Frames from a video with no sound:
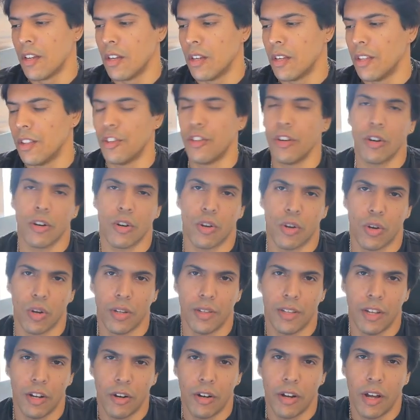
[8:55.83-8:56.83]

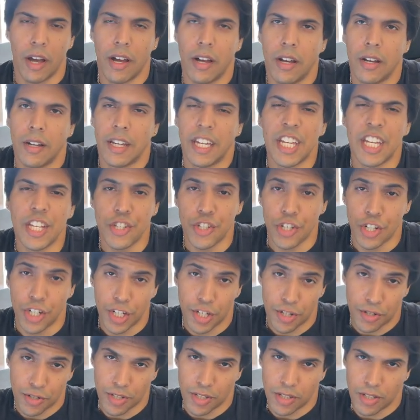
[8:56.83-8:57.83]
they're
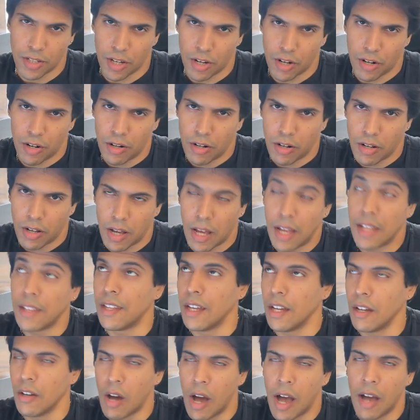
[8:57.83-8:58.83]
engineers in there.
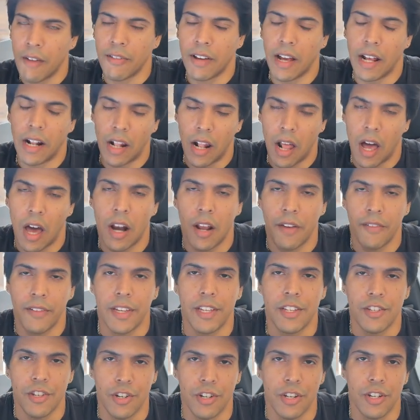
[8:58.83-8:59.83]
They have a lot of
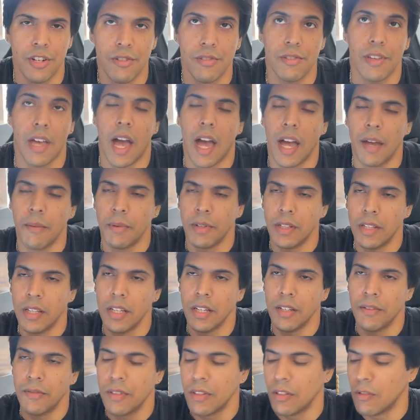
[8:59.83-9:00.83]
engineers, I
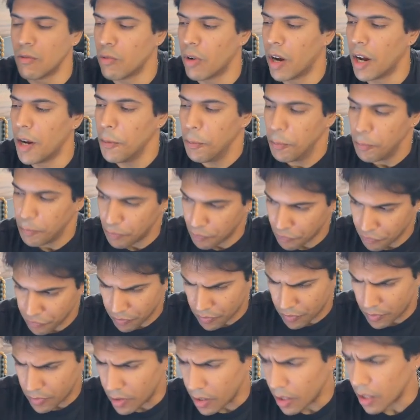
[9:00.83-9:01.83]
believe, right?
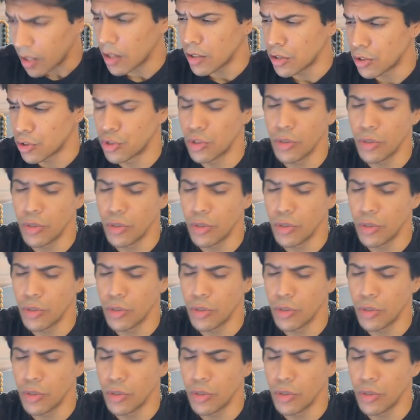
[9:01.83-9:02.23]
To